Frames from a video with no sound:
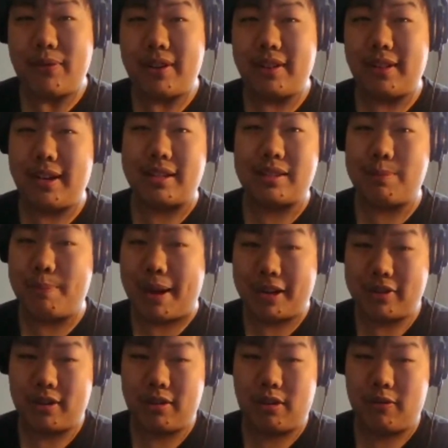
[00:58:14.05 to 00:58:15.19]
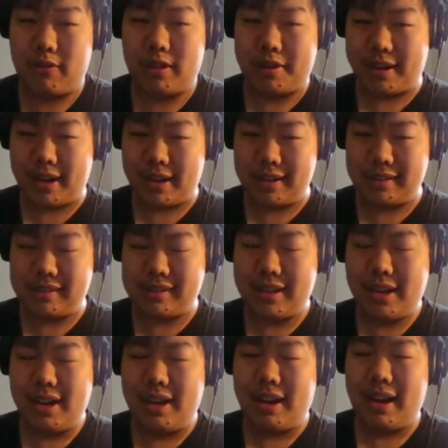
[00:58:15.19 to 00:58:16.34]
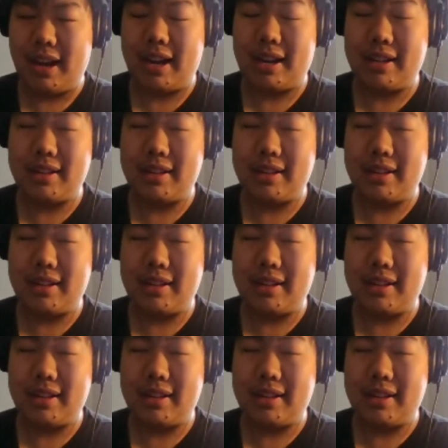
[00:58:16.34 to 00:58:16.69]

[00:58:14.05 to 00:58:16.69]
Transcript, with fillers: definitely a specter over their heads. Yeah.